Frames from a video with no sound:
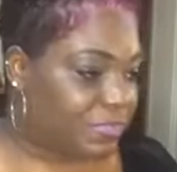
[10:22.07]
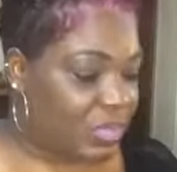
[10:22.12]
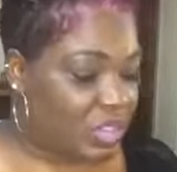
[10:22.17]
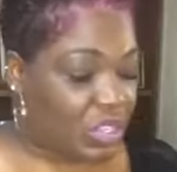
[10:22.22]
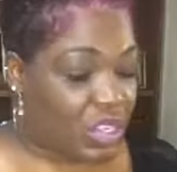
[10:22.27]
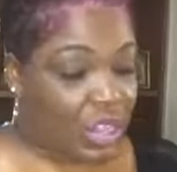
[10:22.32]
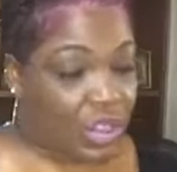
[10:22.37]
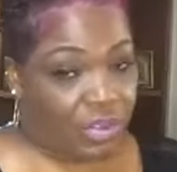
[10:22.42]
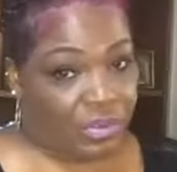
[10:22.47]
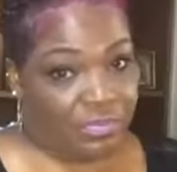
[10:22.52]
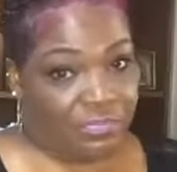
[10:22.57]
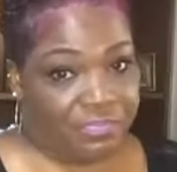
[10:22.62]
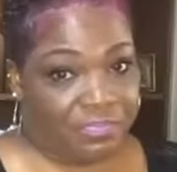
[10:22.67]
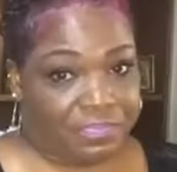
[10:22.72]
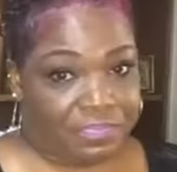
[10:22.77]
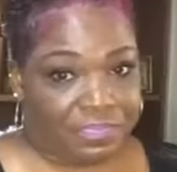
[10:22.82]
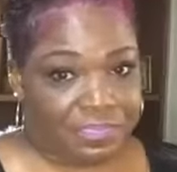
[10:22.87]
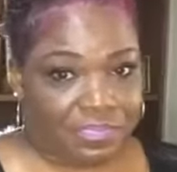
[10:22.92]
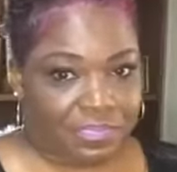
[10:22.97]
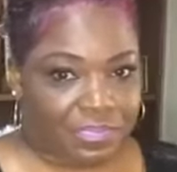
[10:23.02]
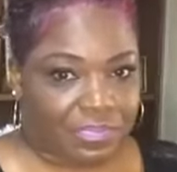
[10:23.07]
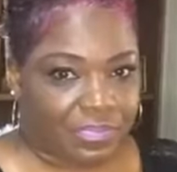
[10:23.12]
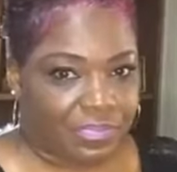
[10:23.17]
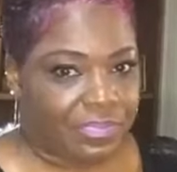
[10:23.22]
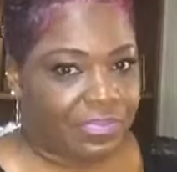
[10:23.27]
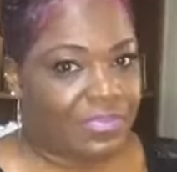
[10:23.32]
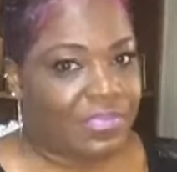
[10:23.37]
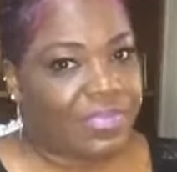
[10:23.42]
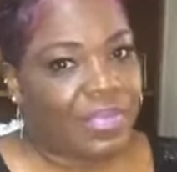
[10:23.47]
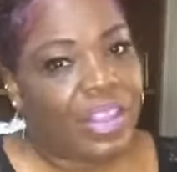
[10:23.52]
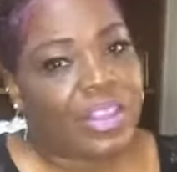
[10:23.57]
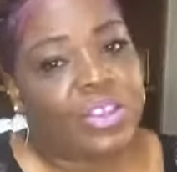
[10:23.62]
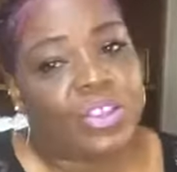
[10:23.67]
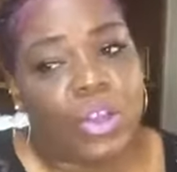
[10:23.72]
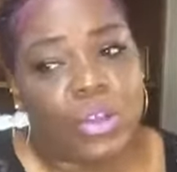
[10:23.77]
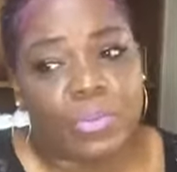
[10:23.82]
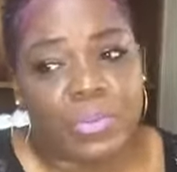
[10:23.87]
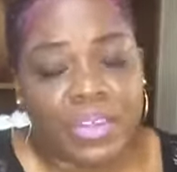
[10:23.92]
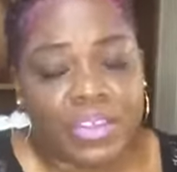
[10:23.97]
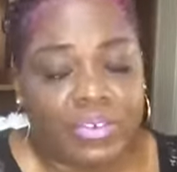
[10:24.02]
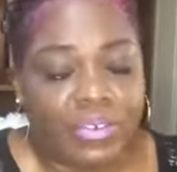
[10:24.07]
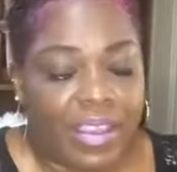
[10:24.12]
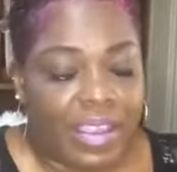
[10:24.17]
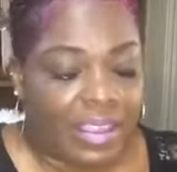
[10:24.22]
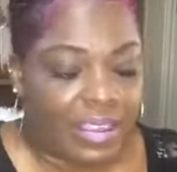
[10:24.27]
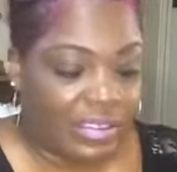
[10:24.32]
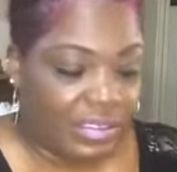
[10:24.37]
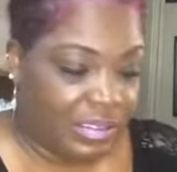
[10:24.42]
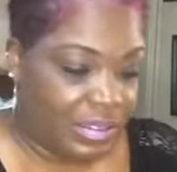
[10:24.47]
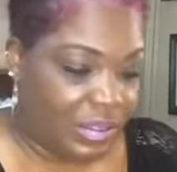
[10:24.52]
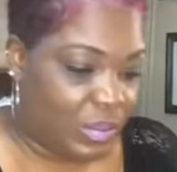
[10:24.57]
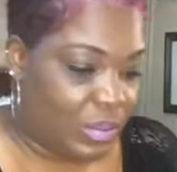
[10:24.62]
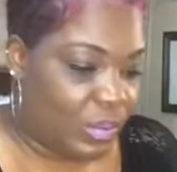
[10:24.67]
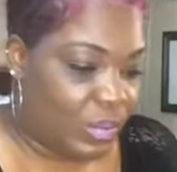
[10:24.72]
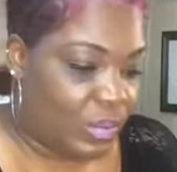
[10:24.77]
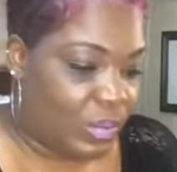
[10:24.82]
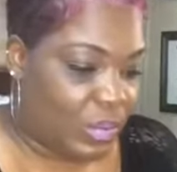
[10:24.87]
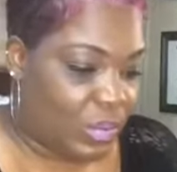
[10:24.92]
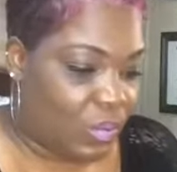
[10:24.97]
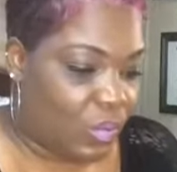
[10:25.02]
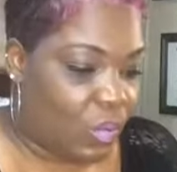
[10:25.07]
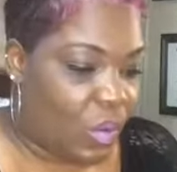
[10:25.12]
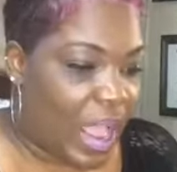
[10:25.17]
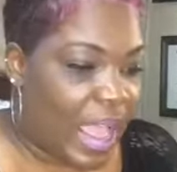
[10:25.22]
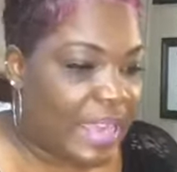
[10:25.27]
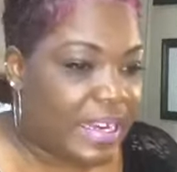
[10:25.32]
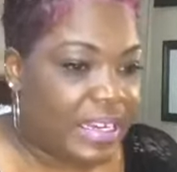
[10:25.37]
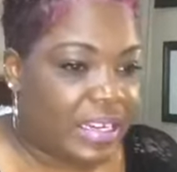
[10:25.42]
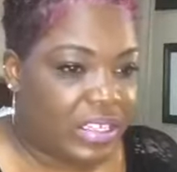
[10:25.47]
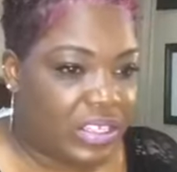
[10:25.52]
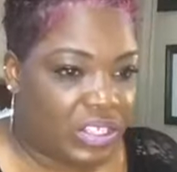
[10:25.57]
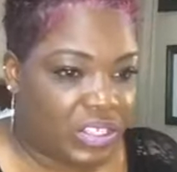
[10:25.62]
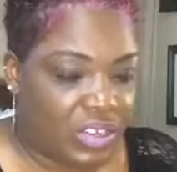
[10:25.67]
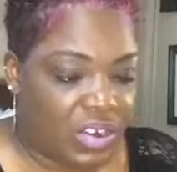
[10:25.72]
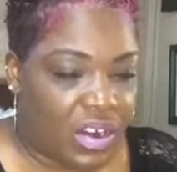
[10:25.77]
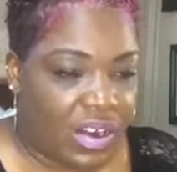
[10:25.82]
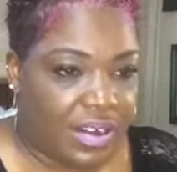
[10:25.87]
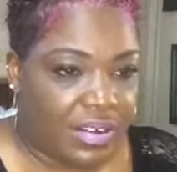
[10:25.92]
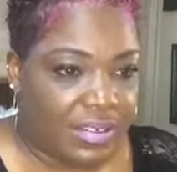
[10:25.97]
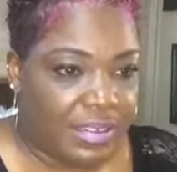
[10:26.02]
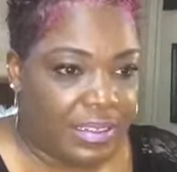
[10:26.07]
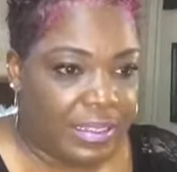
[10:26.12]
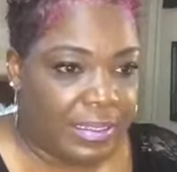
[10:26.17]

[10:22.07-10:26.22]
So, Go Be Great. Why did it start?